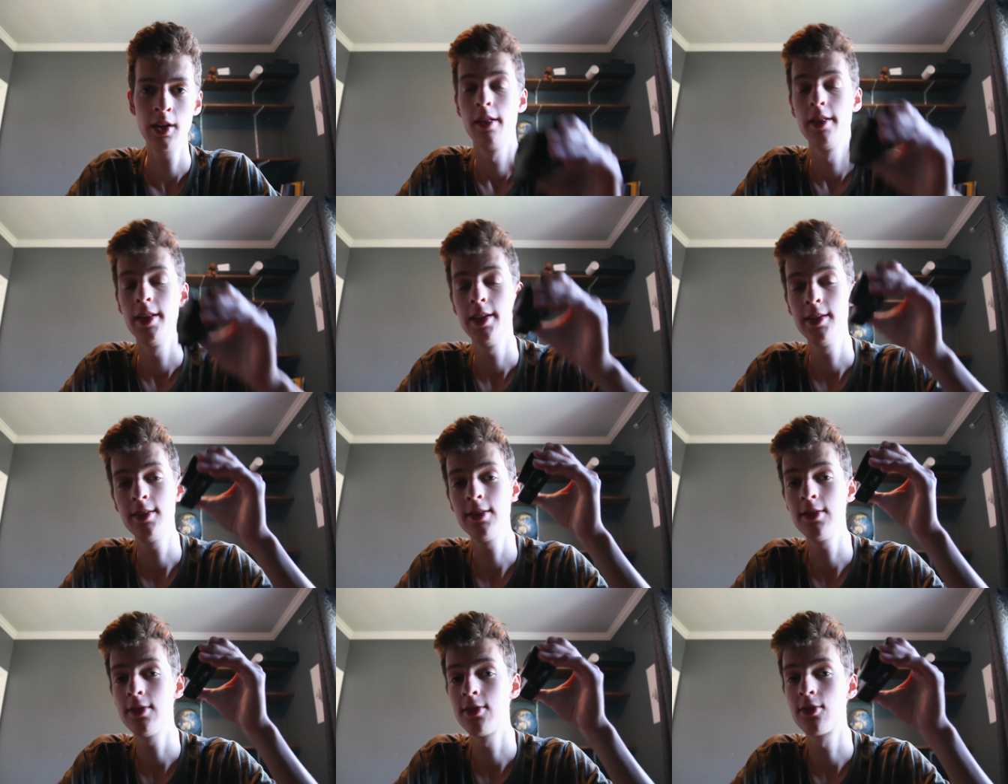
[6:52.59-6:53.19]

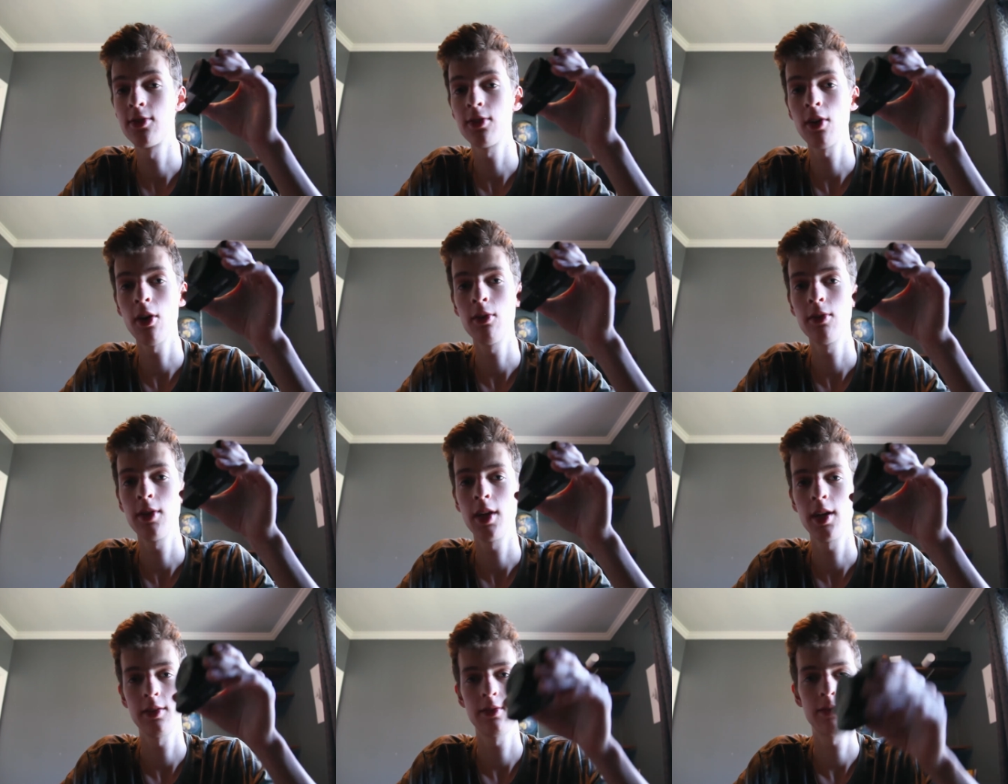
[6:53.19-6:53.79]
This is so
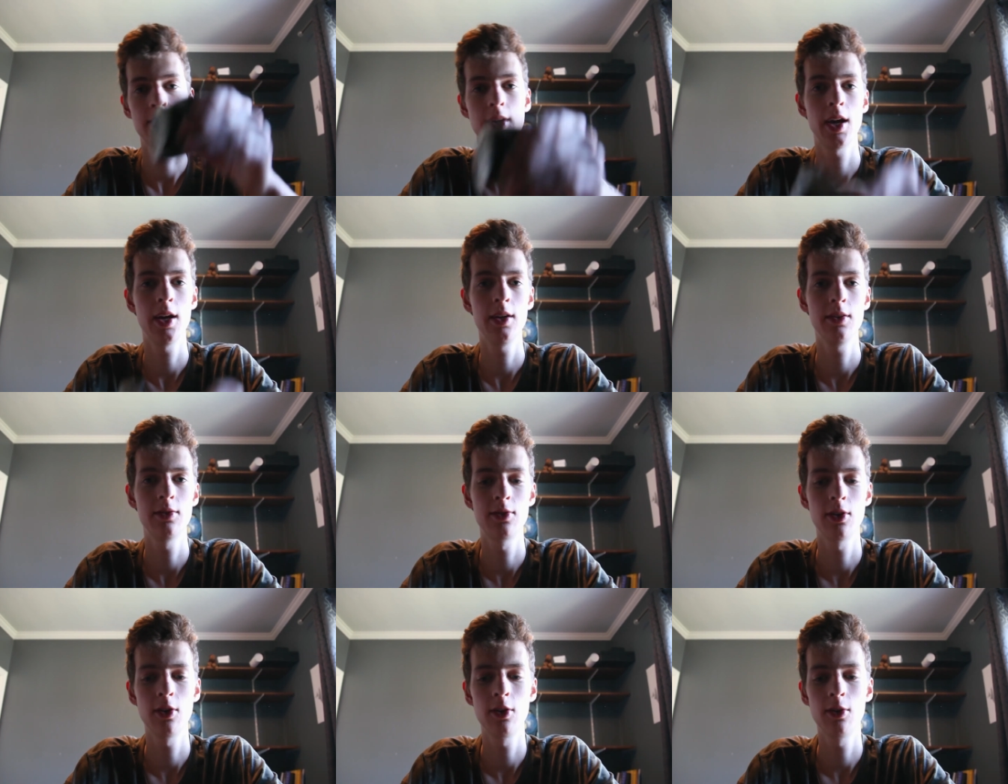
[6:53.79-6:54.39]
nice, okay?
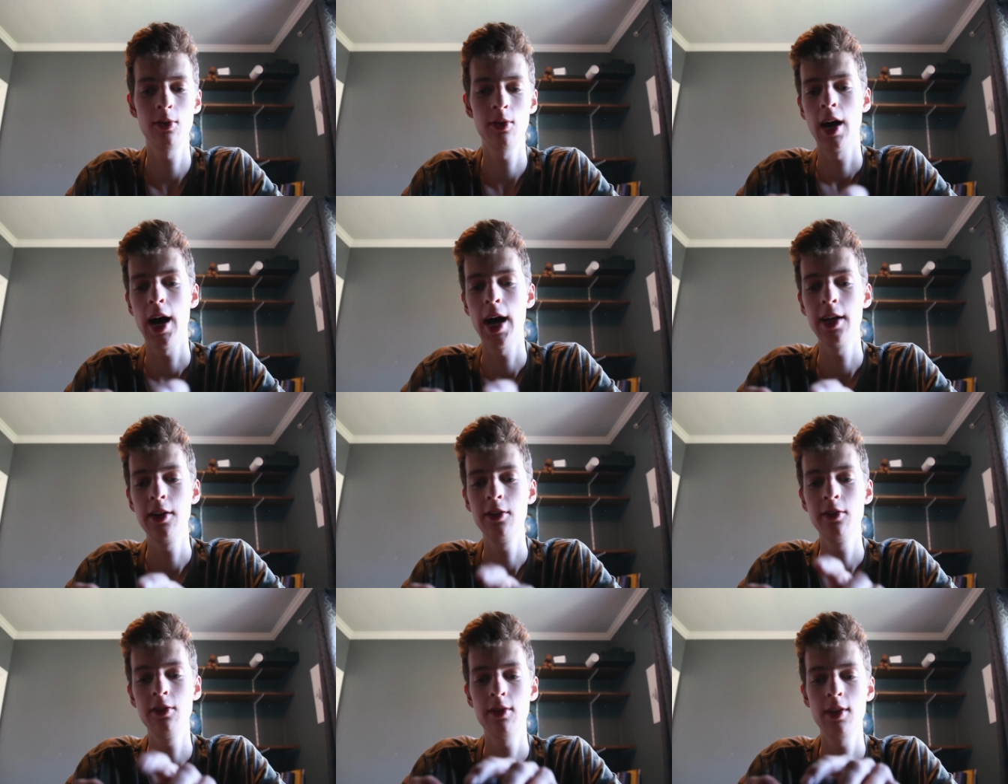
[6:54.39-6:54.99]
So I
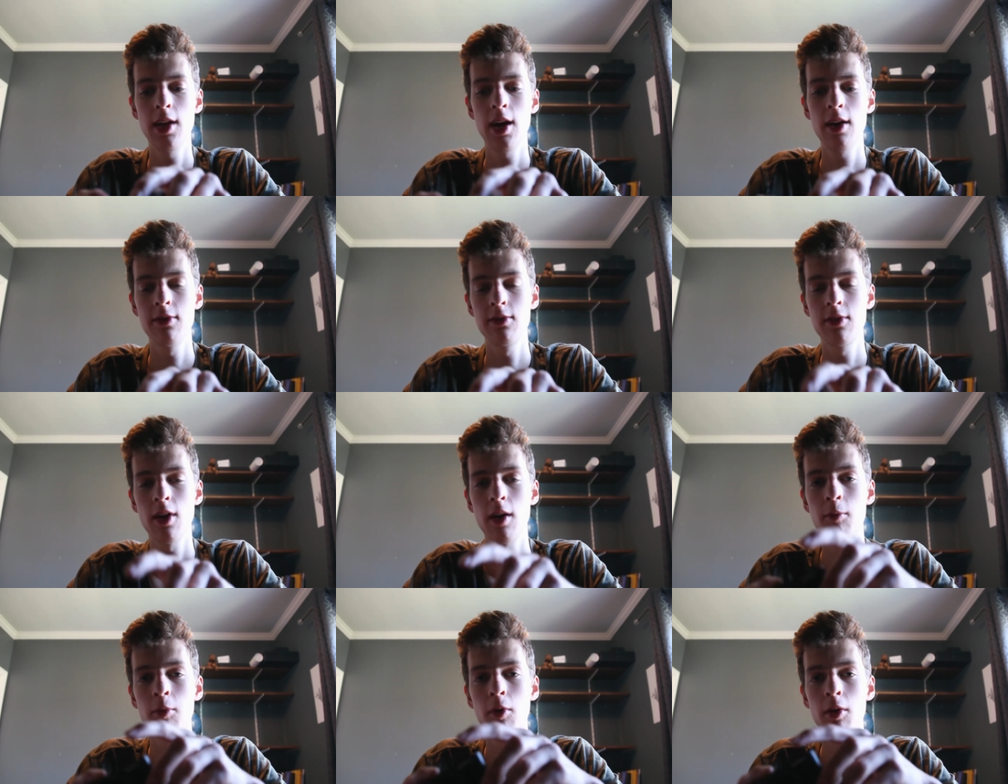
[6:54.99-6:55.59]
use the
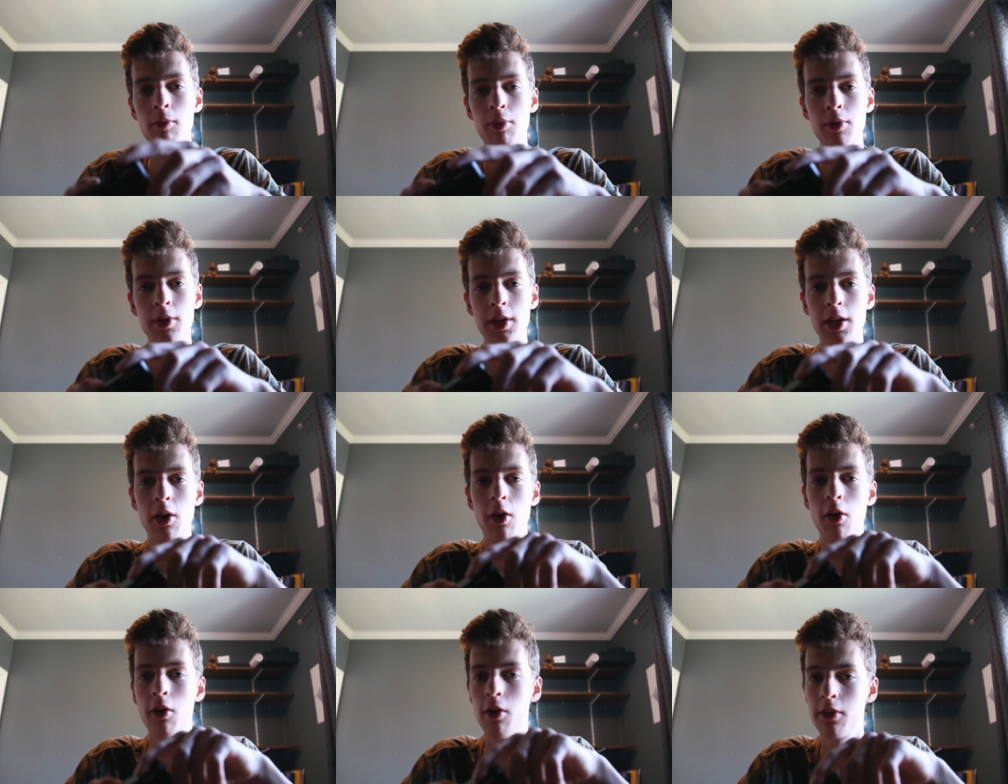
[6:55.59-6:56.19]
f-stop
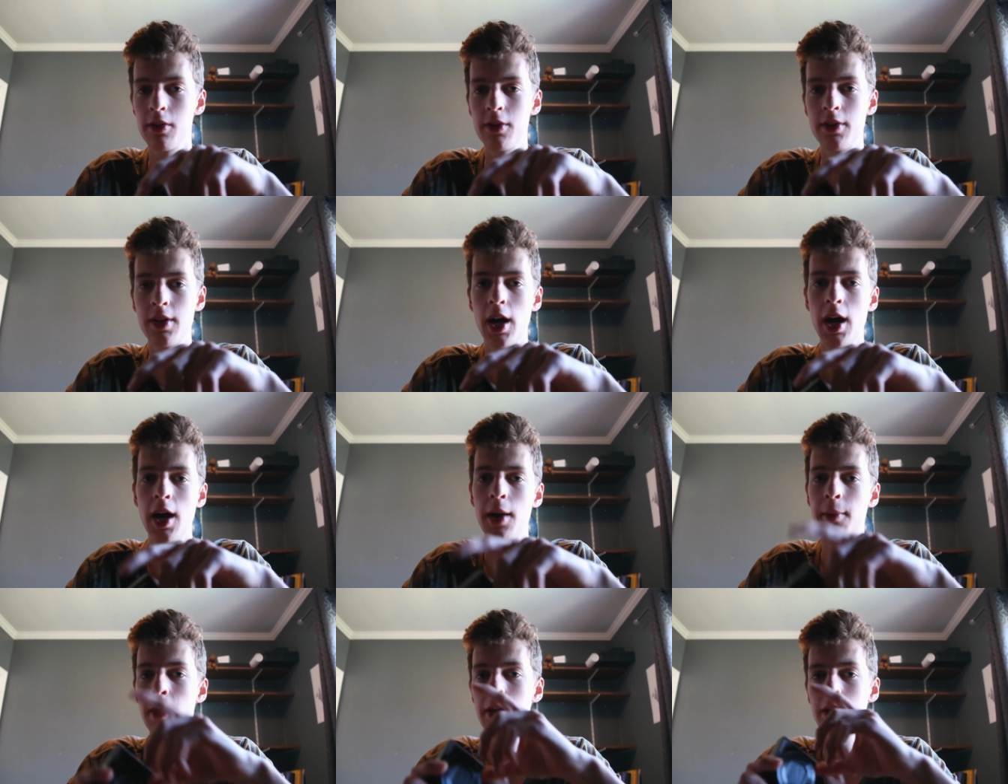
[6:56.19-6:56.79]
1.8 all the
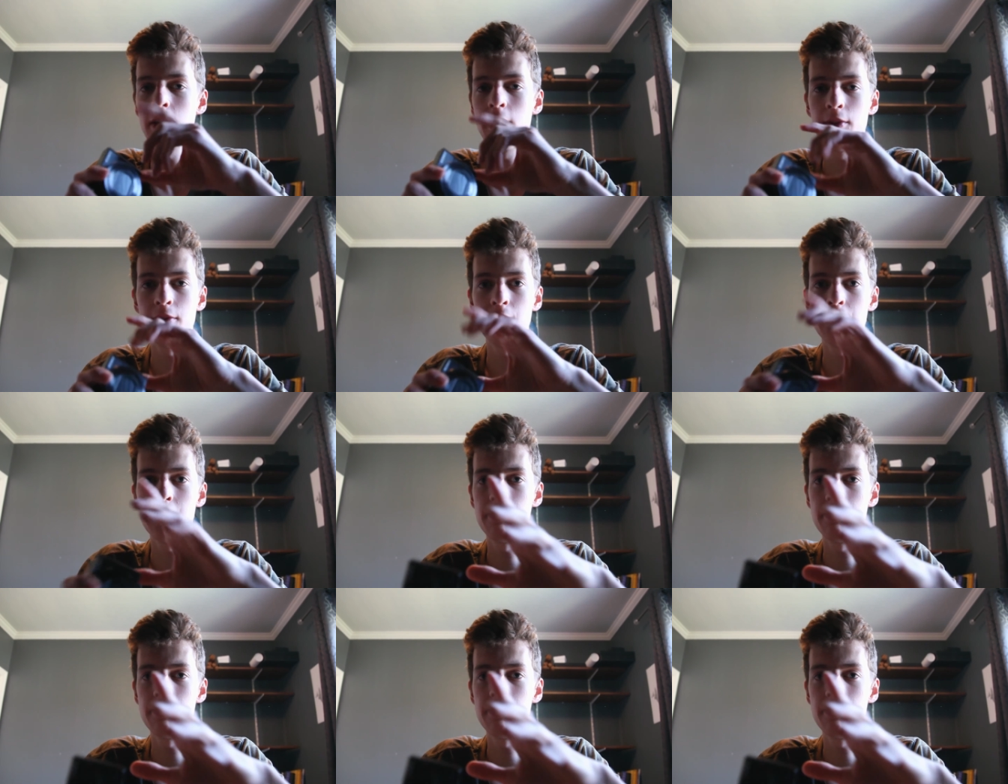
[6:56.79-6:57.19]
time. I love the